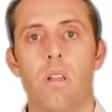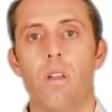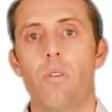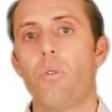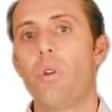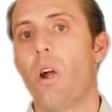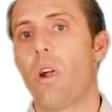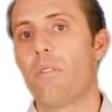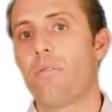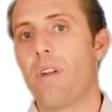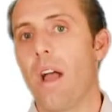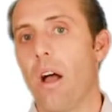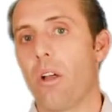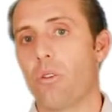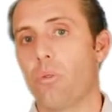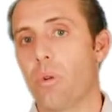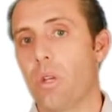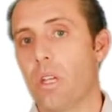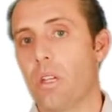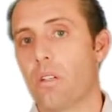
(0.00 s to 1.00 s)
If we are
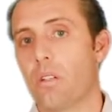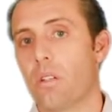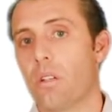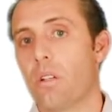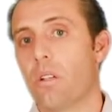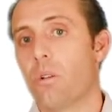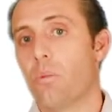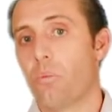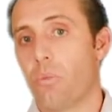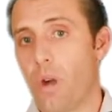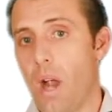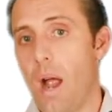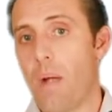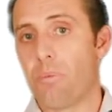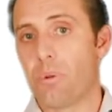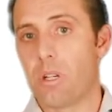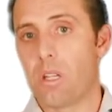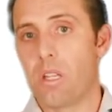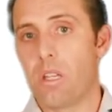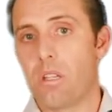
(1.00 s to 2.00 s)
valuing
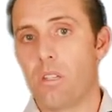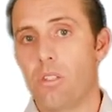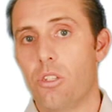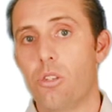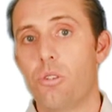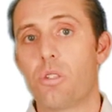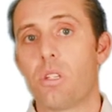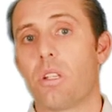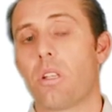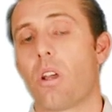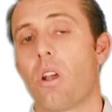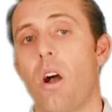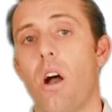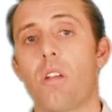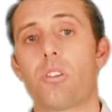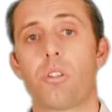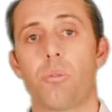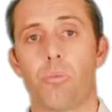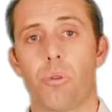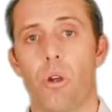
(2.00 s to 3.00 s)
property using the
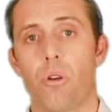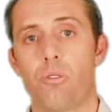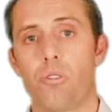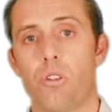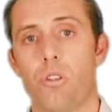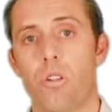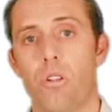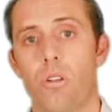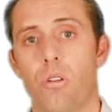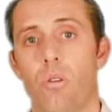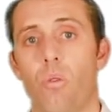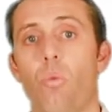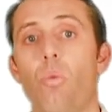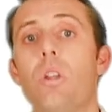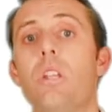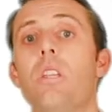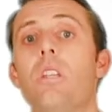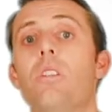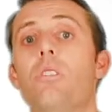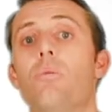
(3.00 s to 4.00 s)
cost approach,
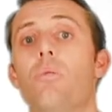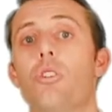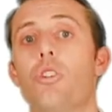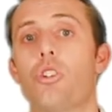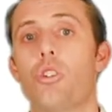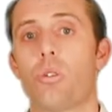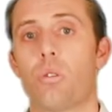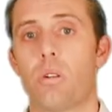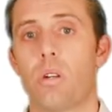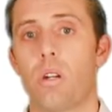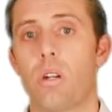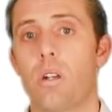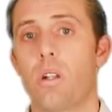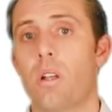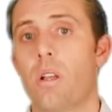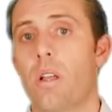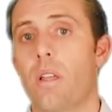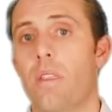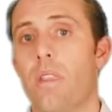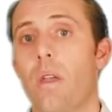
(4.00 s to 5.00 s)
we need to ensure
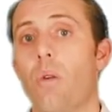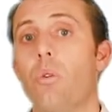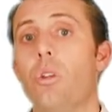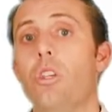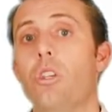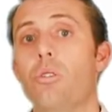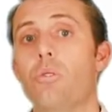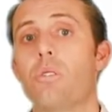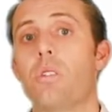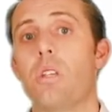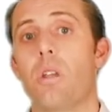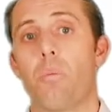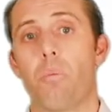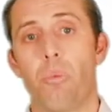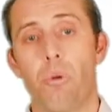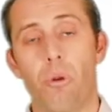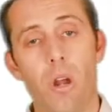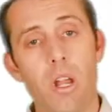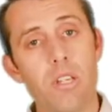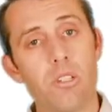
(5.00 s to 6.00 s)
that we use the
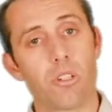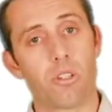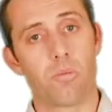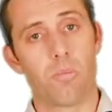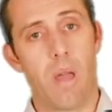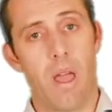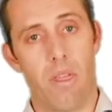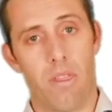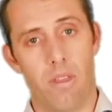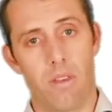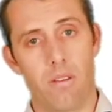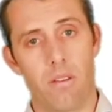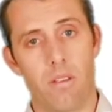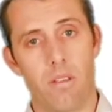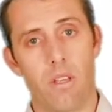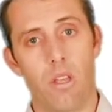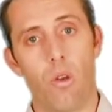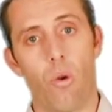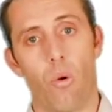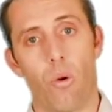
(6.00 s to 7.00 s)
appraiser's method
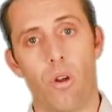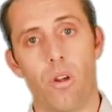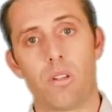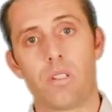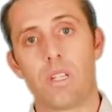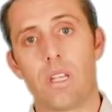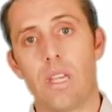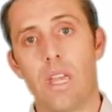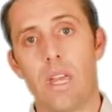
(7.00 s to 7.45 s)
in order to